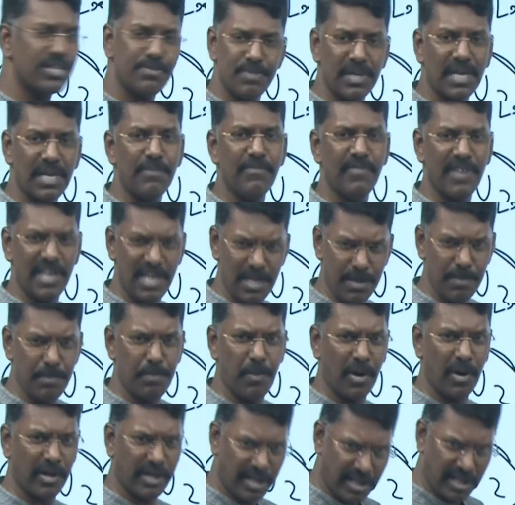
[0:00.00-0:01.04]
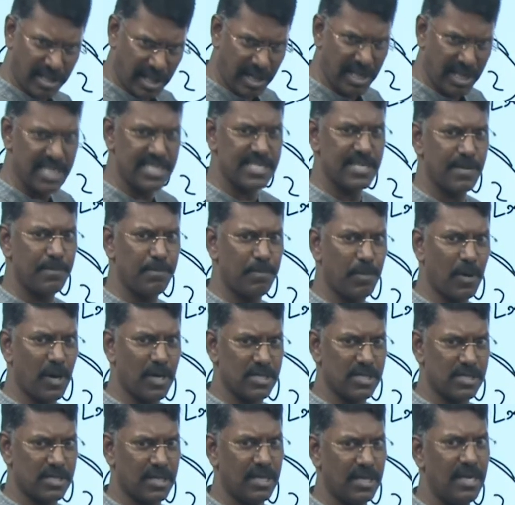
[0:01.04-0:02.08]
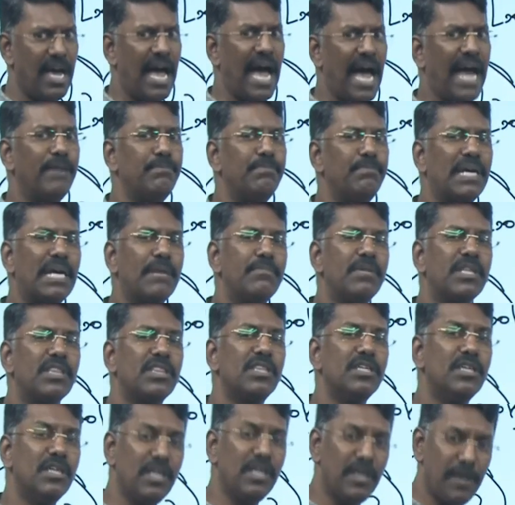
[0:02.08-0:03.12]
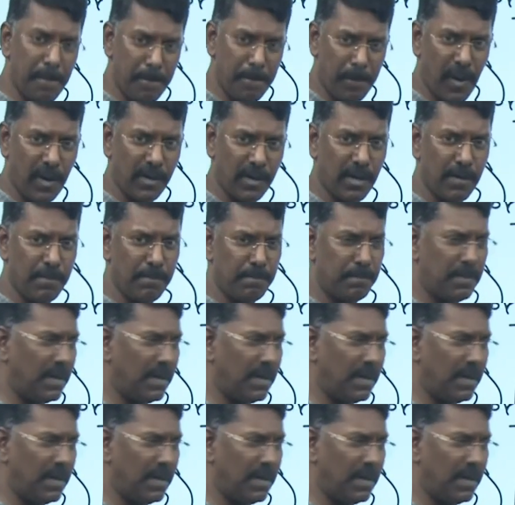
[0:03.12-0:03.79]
become very important in the recent past and become a third important